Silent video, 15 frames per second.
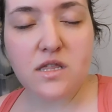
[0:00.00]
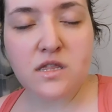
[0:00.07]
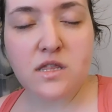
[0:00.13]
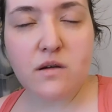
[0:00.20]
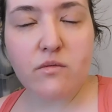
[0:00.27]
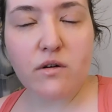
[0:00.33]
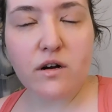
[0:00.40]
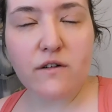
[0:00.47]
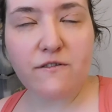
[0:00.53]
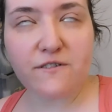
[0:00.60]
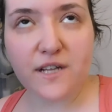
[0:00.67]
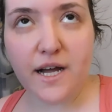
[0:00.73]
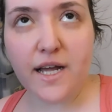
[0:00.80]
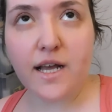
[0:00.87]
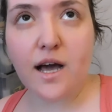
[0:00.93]
they were
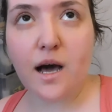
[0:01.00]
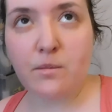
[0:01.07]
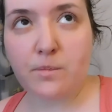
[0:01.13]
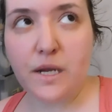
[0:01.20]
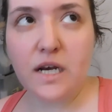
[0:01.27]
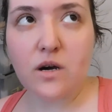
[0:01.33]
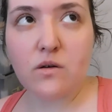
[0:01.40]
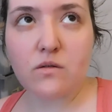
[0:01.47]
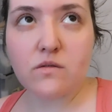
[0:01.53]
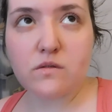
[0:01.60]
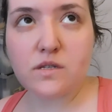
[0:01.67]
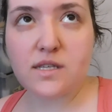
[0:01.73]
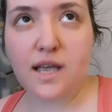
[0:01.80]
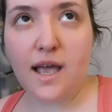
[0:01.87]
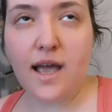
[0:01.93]
flying up my
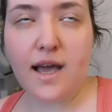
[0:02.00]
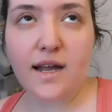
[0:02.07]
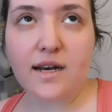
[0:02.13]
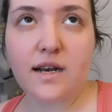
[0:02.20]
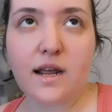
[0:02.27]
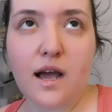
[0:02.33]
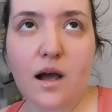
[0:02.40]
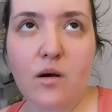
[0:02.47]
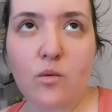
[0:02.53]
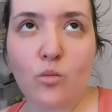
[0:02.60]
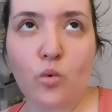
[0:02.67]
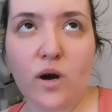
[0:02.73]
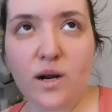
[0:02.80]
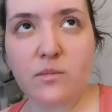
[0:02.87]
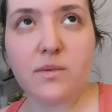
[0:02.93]
nose and
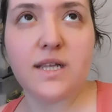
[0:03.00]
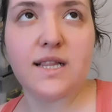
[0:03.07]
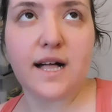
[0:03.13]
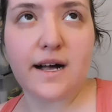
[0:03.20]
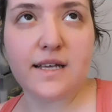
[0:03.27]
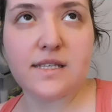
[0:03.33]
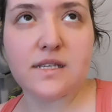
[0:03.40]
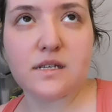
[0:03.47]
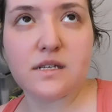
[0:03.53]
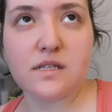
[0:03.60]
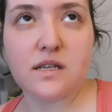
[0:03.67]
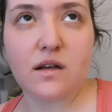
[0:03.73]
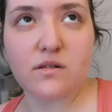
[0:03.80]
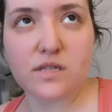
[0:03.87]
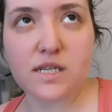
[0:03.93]
wearing my glasses
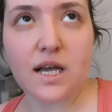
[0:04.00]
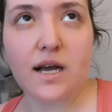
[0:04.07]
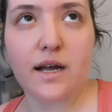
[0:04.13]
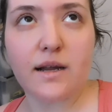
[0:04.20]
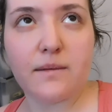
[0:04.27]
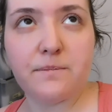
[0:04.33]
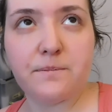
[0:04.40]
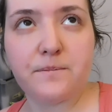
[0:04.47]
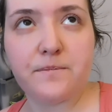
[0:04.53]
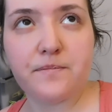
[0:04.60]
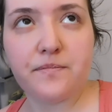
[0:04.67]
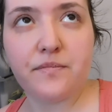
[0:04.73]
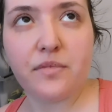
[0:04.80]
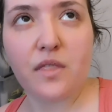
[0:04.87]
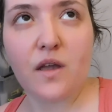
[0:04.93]
outside
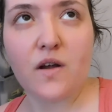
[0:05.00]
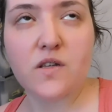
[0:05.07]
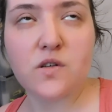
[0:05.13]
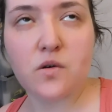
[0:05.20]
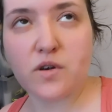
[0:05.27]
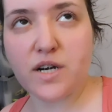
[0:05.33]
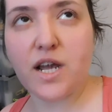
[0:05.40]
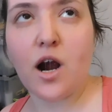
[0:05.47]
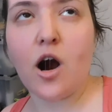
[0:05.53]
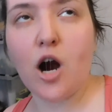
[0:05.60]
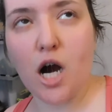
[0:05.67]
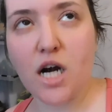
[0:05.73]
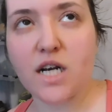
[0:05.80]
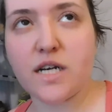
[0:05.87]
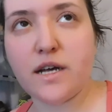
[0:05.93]
it's already
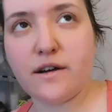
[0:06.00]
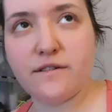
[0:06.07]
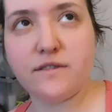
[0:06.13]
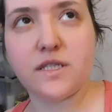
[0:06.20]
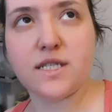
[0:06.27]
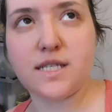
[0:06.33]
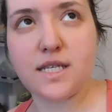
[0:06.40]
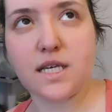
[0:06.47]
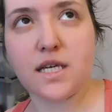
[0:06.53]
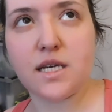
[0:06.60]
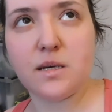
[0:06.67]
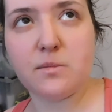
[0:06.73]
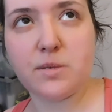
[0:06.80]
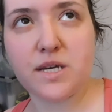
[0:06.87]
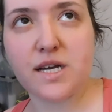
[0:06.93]
hard enough to
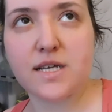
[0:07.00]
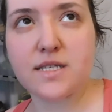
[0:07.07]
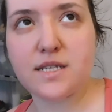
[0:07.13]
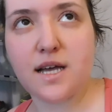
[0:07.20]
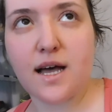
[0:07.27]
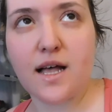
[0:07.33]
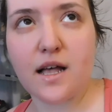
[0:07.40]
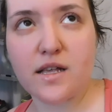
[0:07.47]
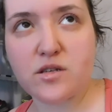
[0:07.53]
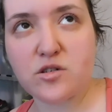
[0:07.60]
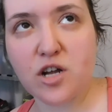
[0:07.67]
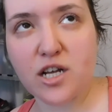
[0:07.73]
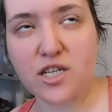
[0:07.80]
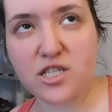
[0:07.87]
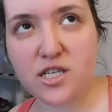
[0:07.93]
see because it has
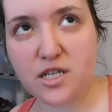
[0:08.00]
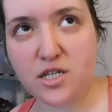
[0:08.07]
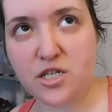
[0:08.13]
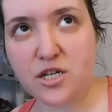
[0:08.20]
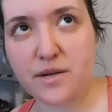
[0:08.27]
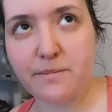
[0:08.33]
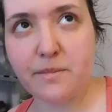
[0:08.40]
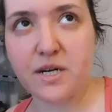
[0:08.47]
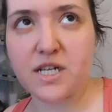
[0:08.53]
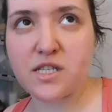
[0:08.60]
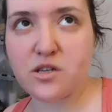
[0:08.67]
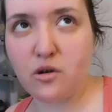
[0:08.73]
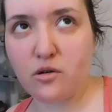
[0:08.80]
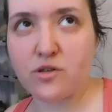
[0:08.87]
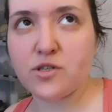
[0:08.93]
transition, but it's
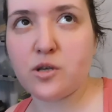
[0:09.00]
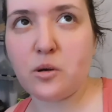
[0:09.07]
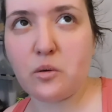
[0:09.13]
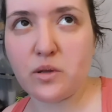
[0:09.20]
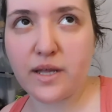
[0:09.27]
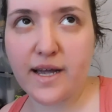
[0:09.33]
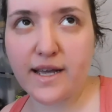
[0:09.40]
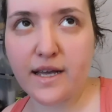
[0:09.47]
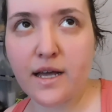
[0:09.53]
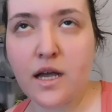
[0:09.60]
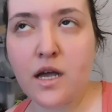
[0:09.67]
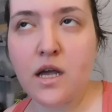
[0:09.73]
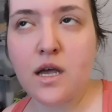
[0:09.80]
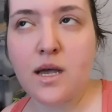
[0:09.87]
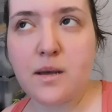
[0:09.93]
also like
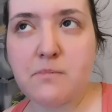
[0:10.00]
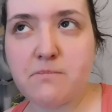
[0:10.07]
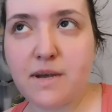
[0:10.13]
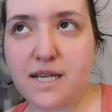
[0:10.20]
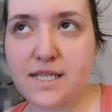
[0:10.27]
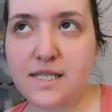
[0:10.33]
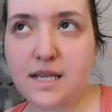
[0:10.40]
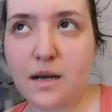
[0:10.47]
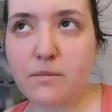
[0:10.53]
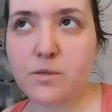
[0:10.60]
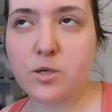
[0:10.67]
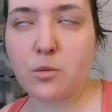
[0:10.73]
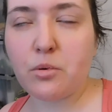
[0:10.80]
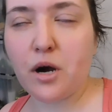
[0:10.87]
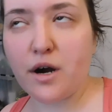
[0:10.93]
messed up.
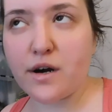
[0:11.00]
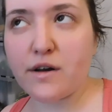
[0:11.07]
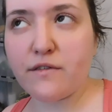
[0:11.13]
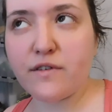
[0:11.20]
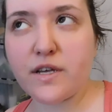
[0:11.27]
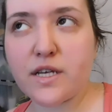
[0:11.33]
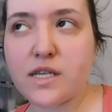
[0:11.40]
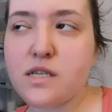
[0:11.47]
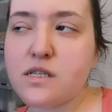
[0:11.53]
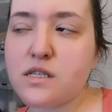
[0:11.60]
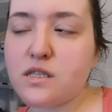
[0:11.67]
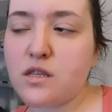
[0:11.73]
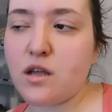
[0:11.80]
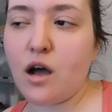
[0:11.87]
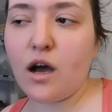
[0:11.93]
So part of it is
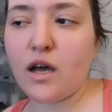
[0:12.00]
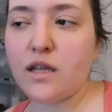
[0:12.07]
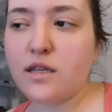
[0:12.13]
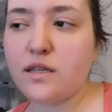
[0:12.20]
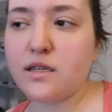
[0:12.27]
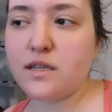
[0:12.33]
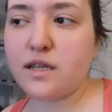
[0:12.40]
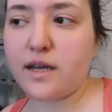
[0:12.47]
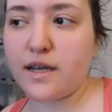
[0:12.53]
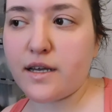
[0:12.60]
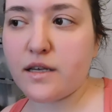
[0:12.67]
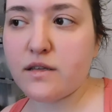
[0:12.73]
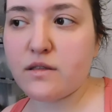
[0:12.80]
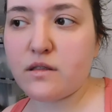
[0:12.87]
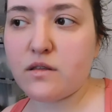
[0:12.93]
not like
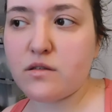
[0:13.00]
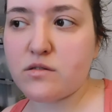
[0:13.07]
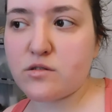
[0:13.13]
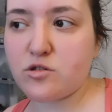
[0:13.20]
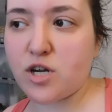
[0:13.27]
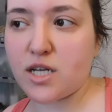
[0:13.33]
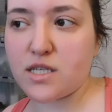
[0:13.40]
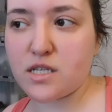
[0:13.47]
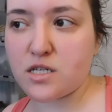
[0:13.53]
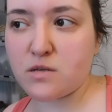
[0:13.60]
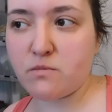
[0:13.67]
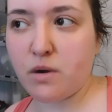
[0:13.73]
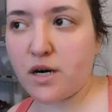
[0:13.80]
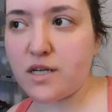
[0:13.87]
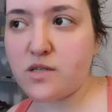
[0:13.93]
the
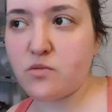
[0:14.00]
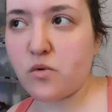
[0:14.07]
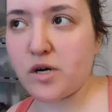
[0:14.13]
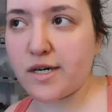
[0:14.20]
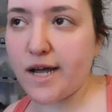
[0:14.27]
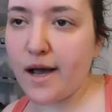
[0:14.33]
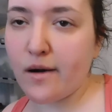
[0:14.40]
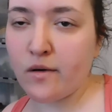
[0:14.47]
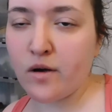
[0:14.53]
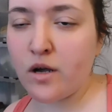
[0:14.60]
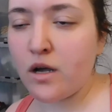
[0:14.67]
transition part is worn out.